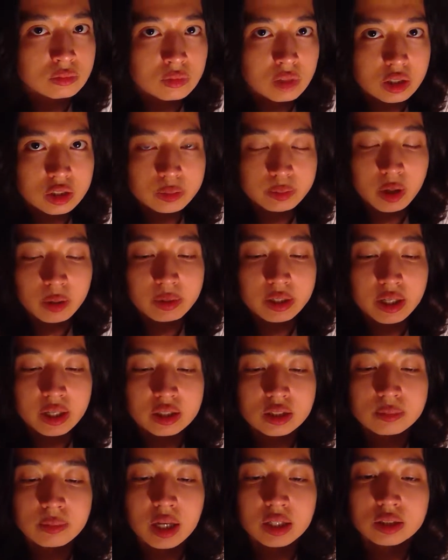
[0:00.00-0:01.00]
I should probably get
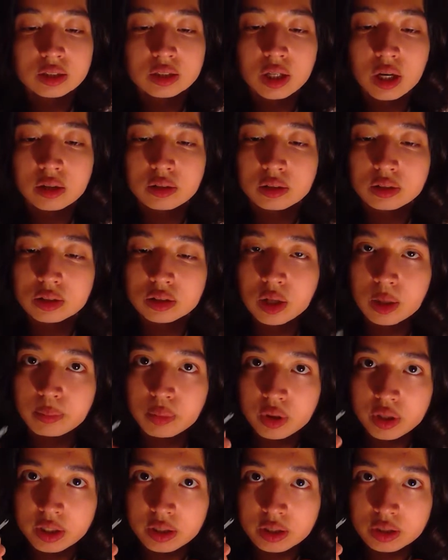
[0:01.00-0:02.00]
some acetone and stop
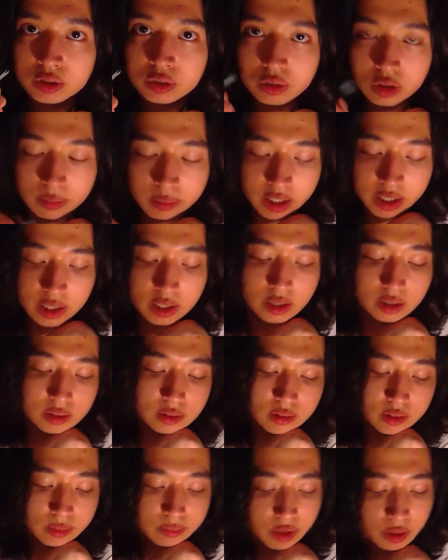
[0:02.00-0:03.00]
putting this through my hair.
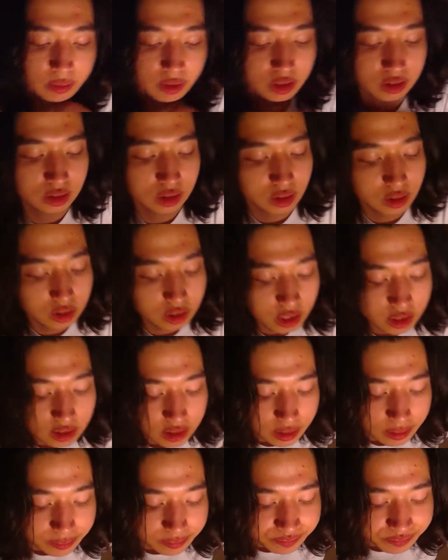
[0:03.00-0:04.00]
That probably isn't a good
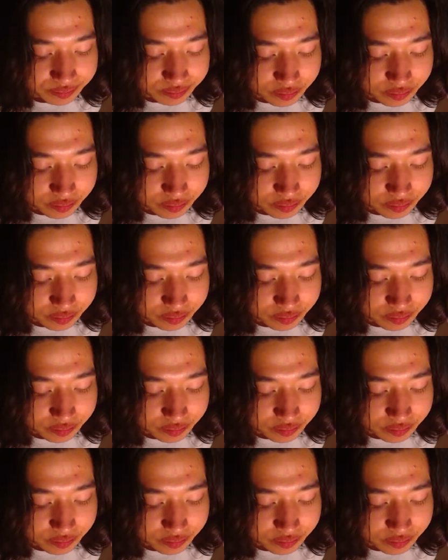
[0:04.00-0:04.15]
idea.